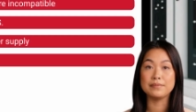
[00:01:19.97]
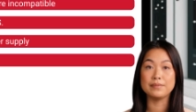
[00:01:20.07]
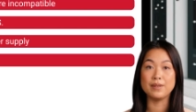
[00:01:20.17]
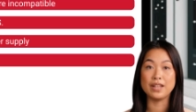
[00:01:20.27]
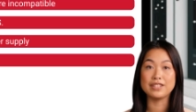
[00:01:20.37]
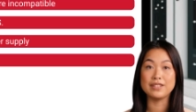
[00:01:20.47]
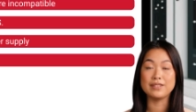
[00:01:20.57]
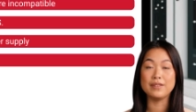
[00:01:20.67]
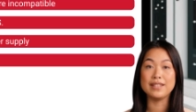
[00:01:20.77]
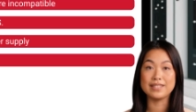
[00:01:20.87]
Question
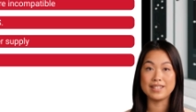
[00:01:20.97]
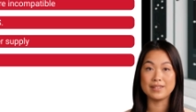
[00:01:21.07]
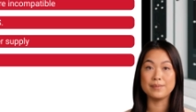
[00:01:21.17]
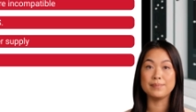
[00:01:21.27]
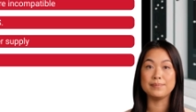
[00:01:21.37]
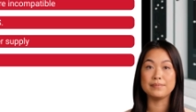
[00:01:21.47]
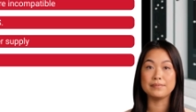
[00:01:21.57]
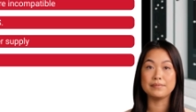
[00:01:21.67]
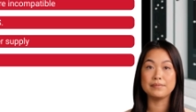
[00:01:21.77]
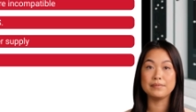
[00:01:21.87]
32.
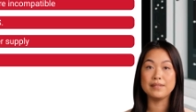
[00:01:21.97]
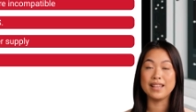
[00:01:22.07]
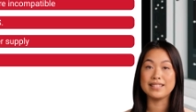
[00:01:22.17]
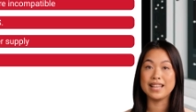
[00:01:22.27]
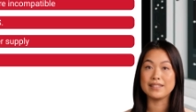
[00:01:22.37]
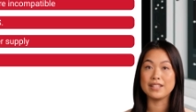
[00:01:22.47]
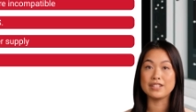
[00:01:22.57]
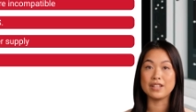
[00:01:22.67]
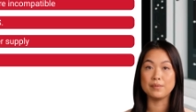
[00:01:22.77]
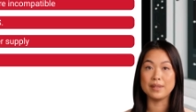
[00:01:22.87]
A technician